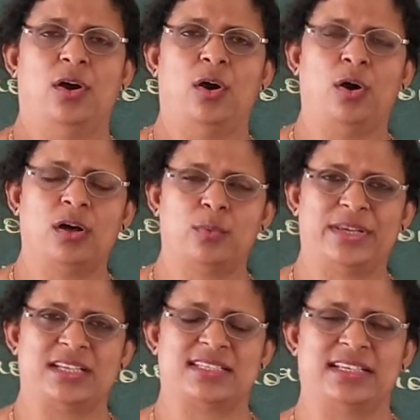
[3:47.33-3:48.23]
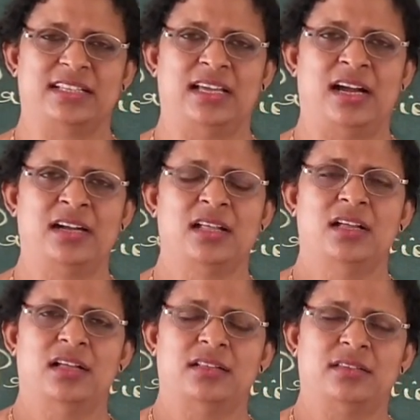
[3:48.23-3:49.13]
Or we can say
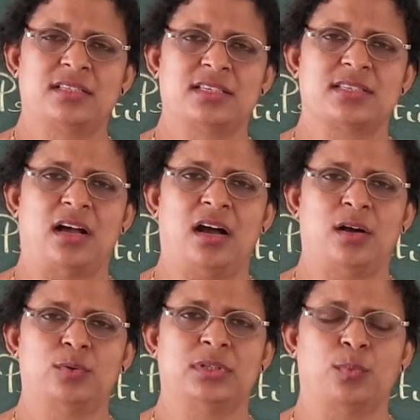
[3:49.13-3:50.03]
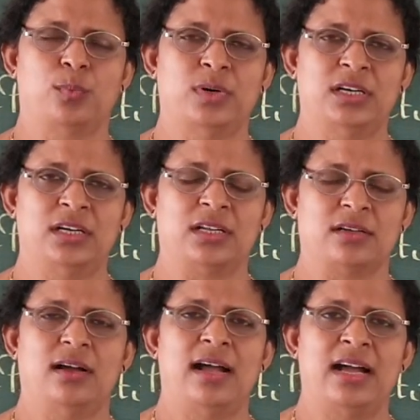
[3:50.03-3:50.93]
that this is how the word